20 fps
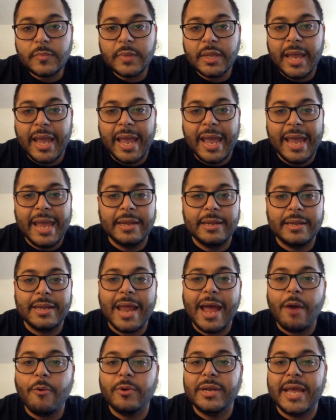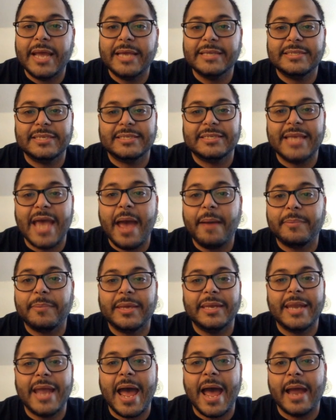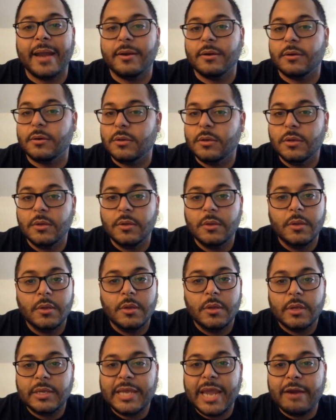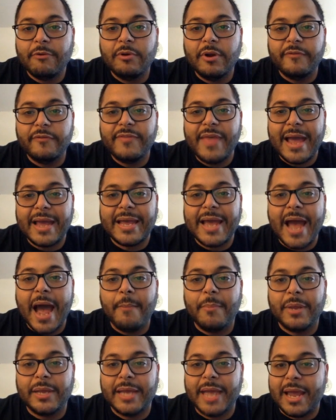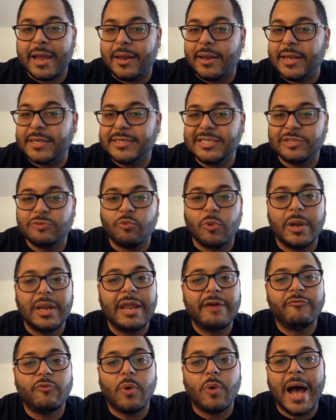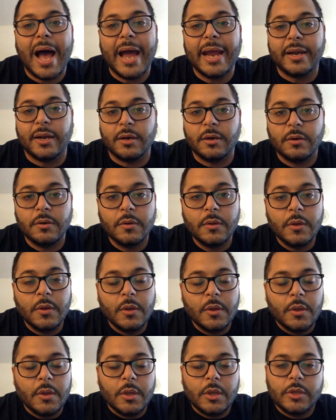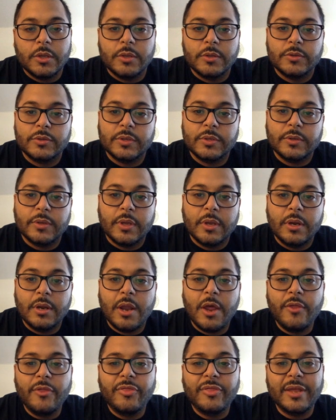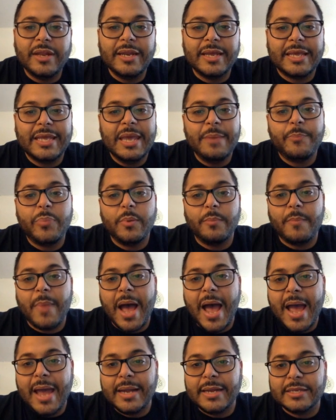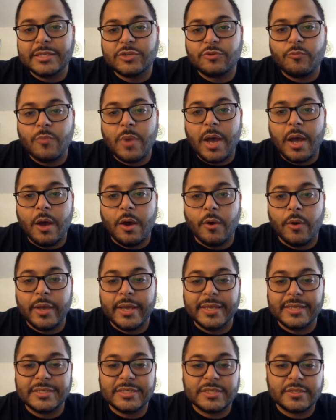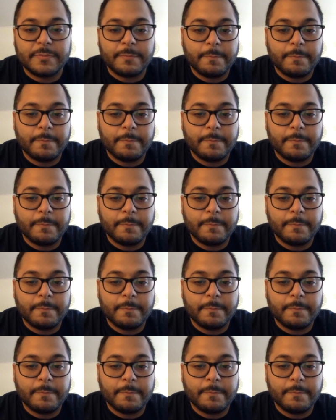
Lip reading: And nowadays, the zap cannot get rid of that Goblin Gang unless it's 1 level higher. Another thing to keep in mind as well is